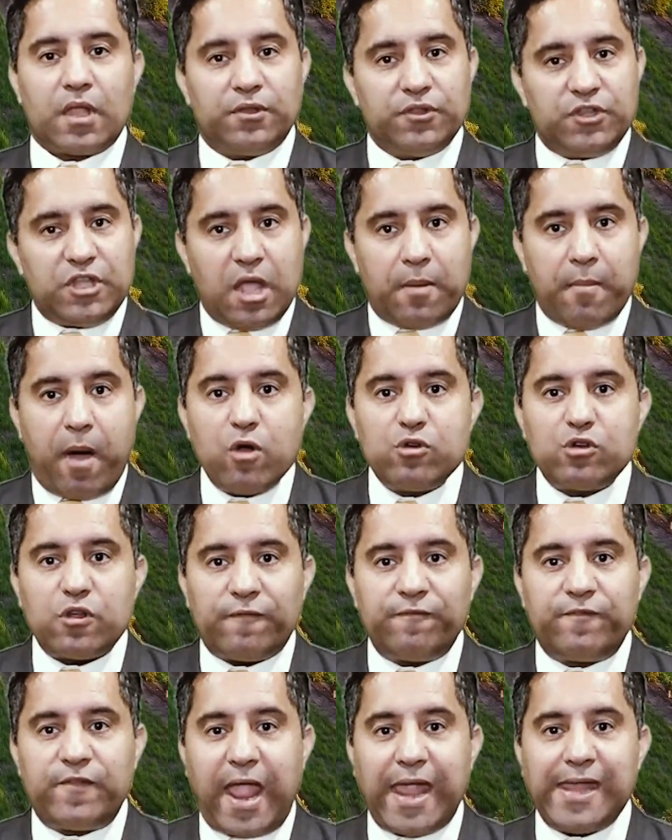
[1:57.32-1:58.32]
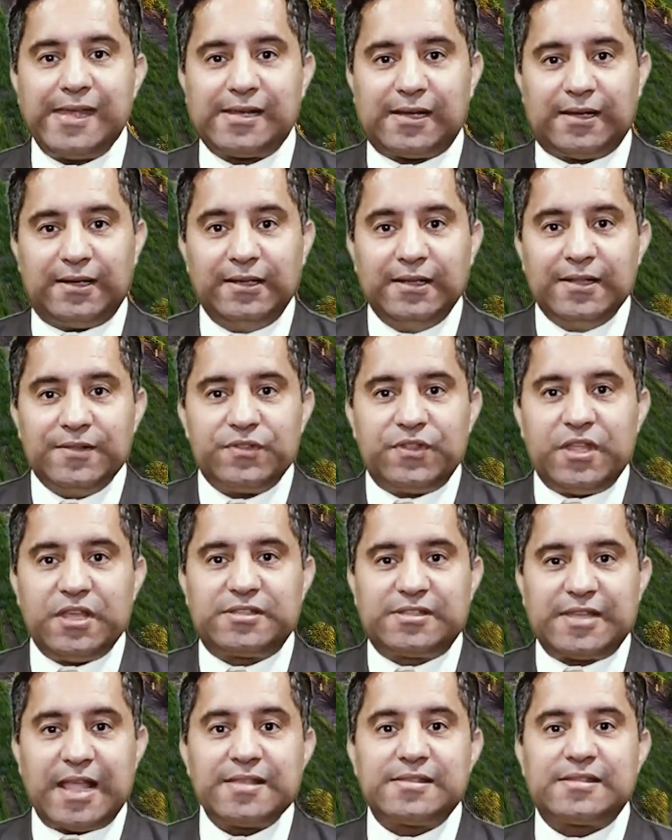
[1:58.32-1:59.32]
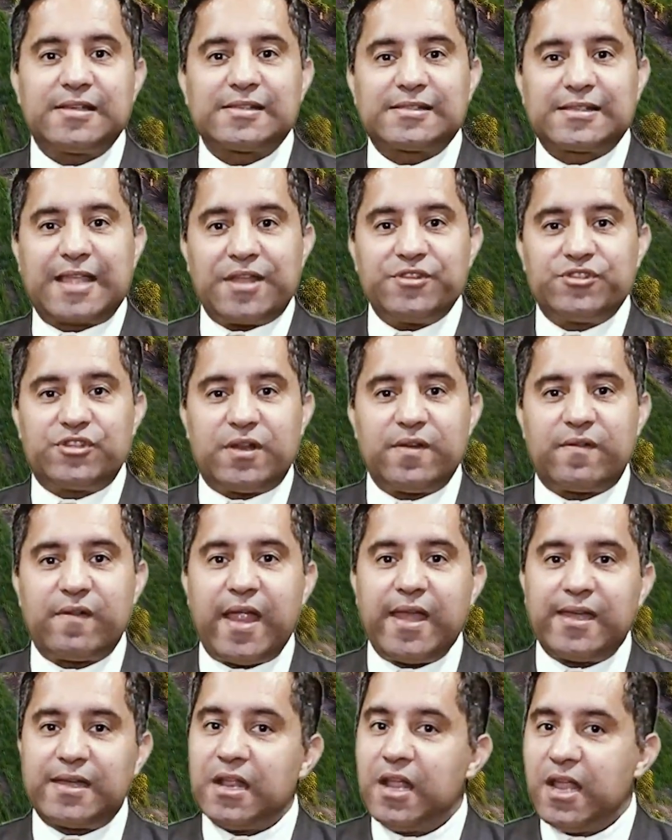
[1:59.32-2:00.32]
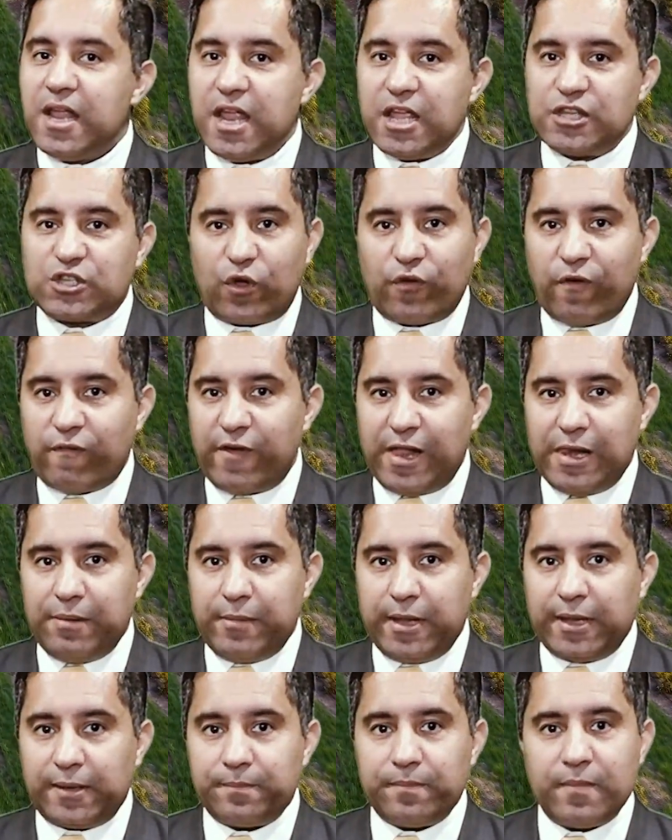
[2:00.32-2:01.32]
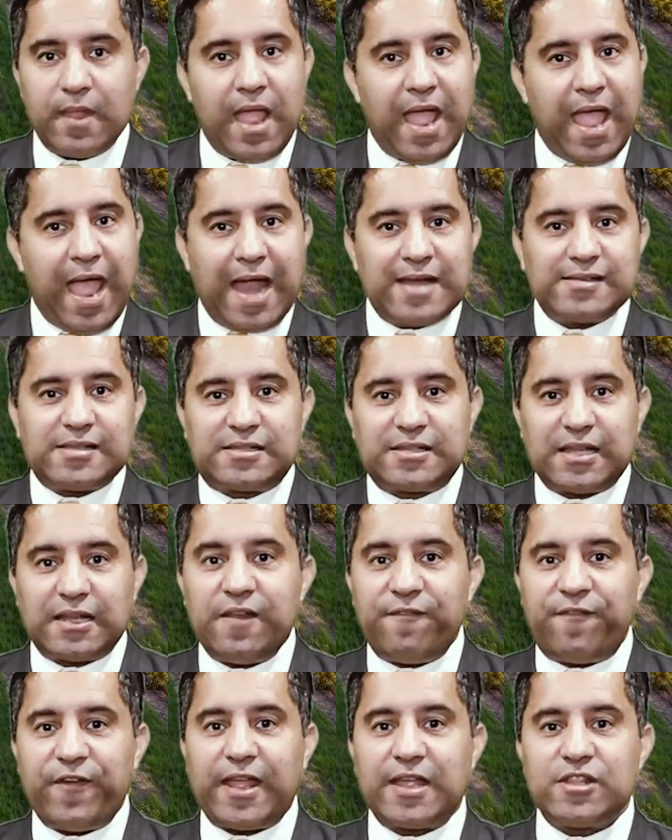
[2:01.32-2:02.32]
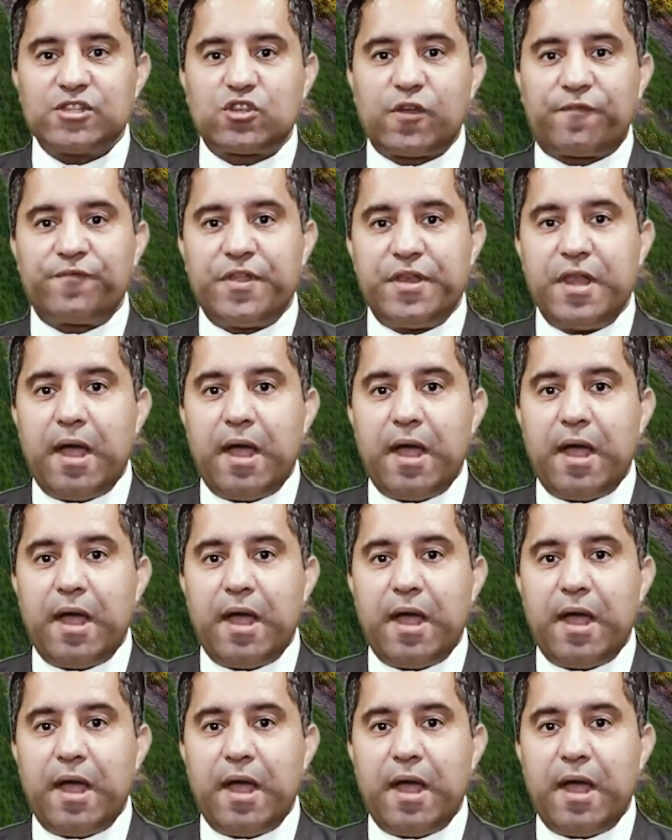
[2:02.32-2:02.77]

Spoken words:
The amount of data these sensors can generate is overwhelming, and the significance of the